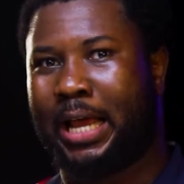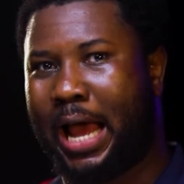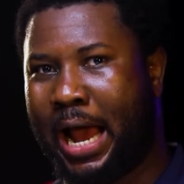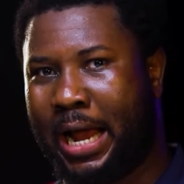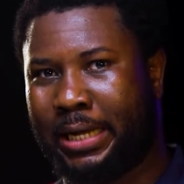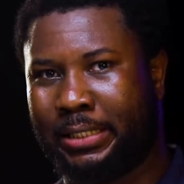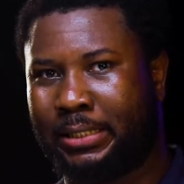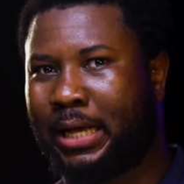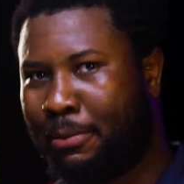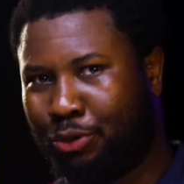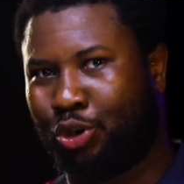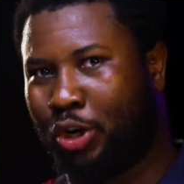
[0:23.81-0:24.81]
and
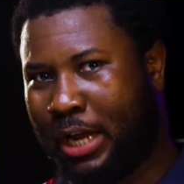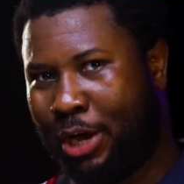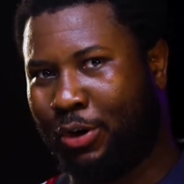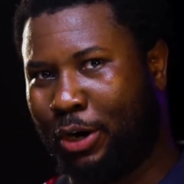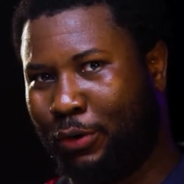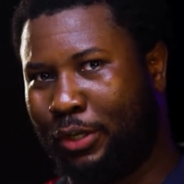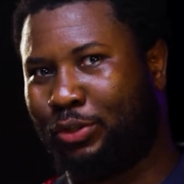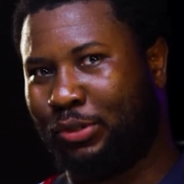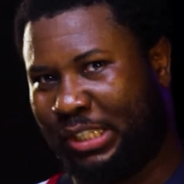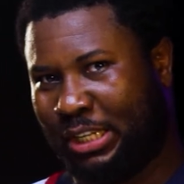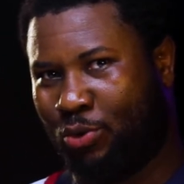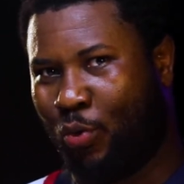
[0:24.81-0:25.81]
I'm sure that you are going to
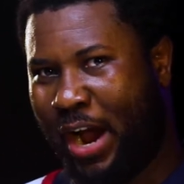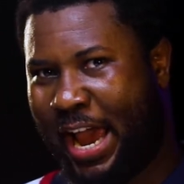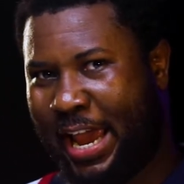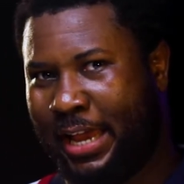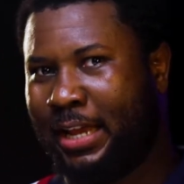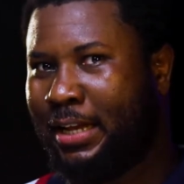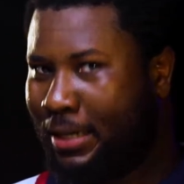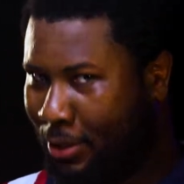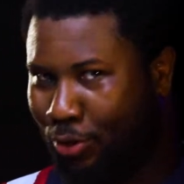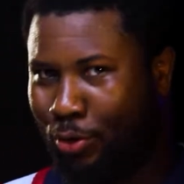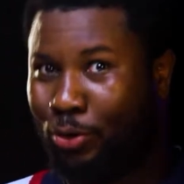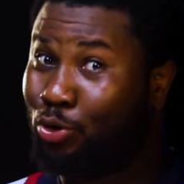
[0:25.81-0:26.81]
see why,
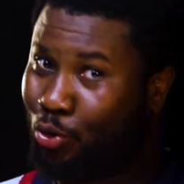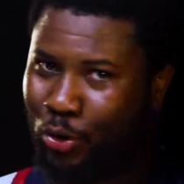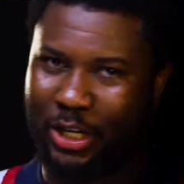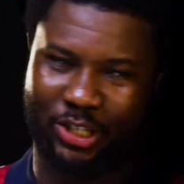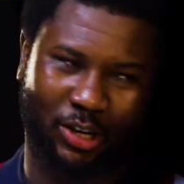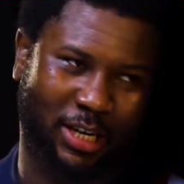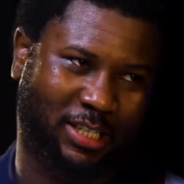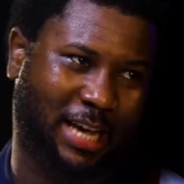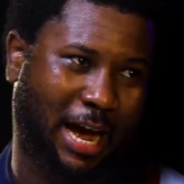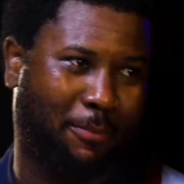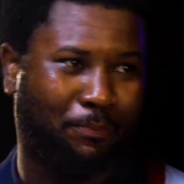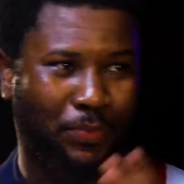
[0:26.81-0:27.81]
you know, school is not a
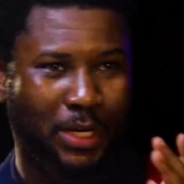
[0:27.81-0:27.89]
scam.